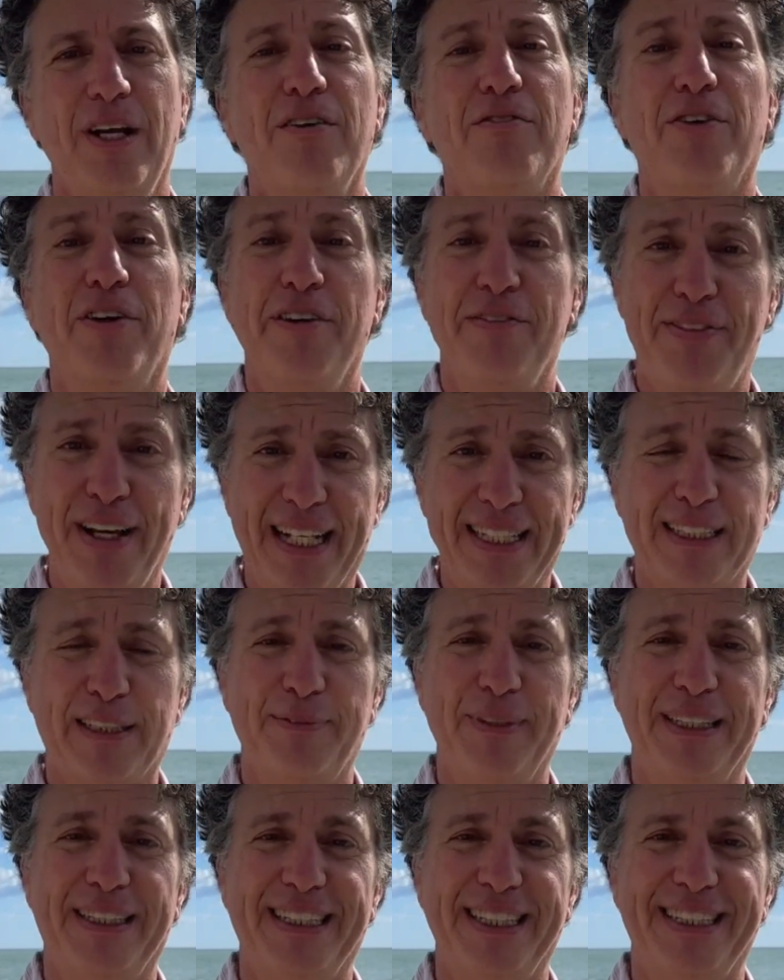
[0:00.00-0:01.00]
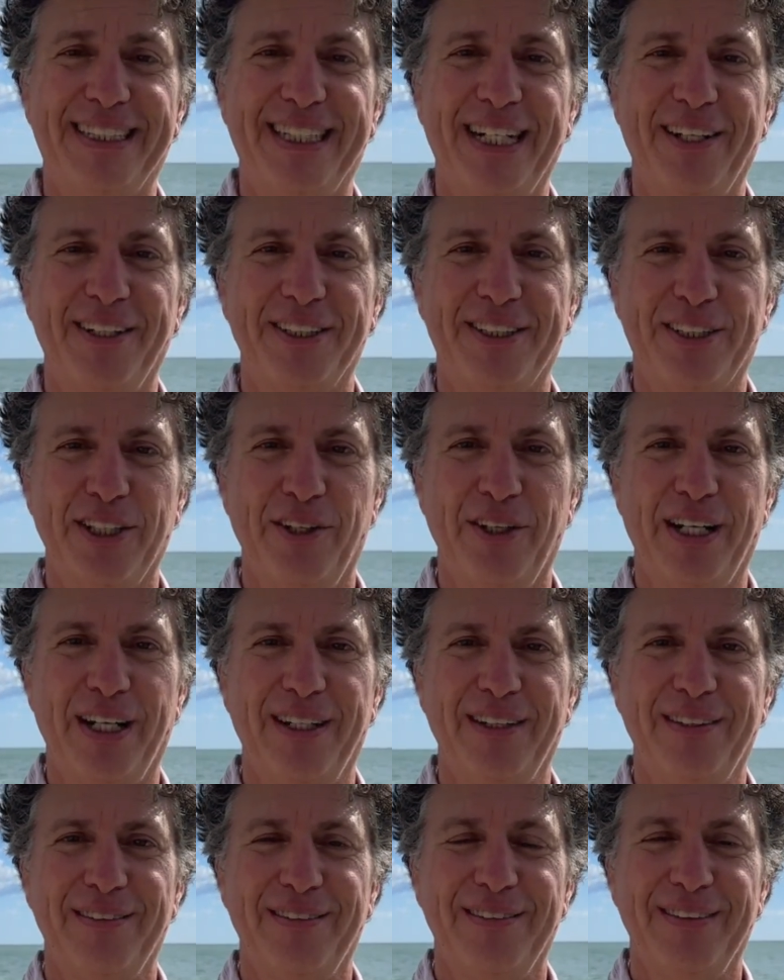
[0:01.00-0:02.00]
For Investments in Sarasota,
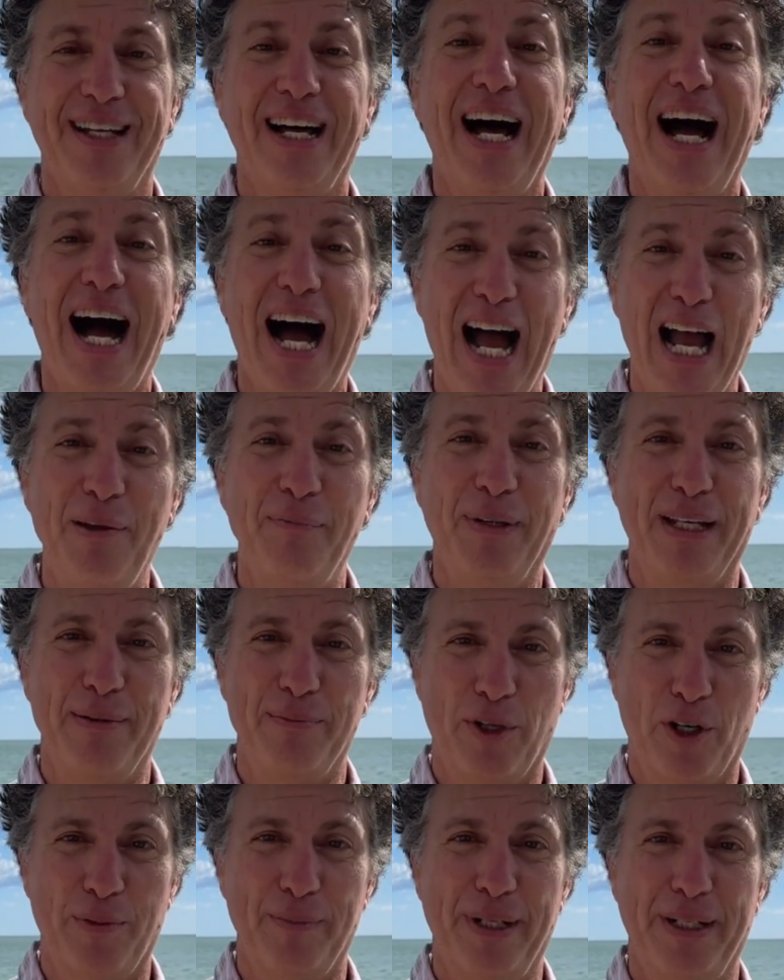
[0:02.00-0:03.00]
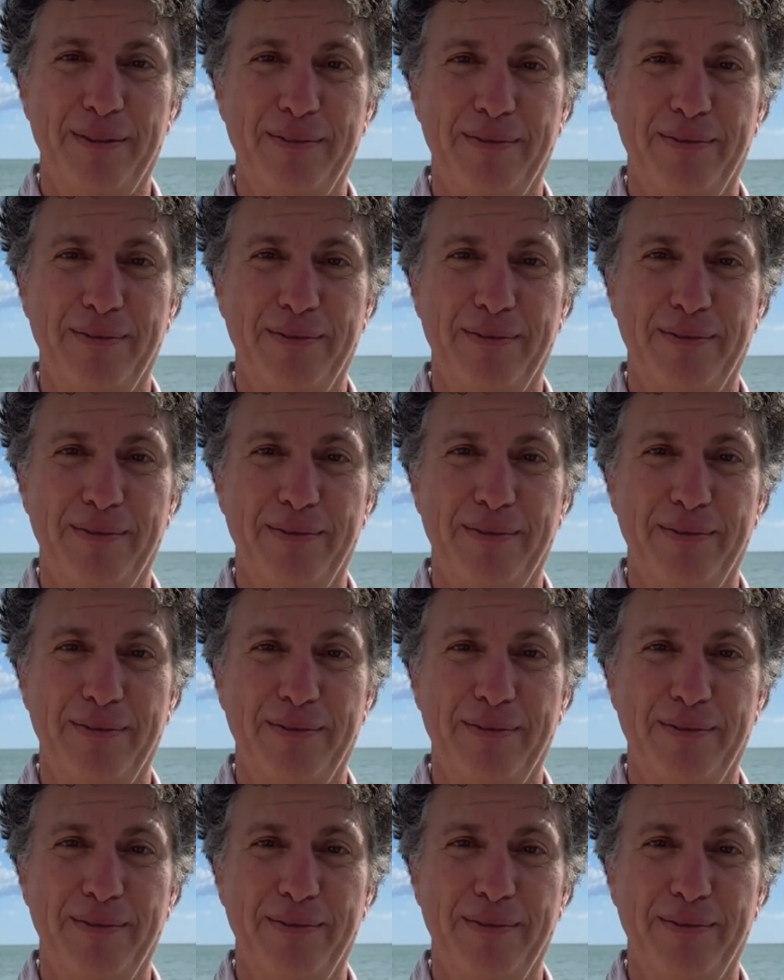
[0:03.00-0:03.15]
I'm Lee Merman.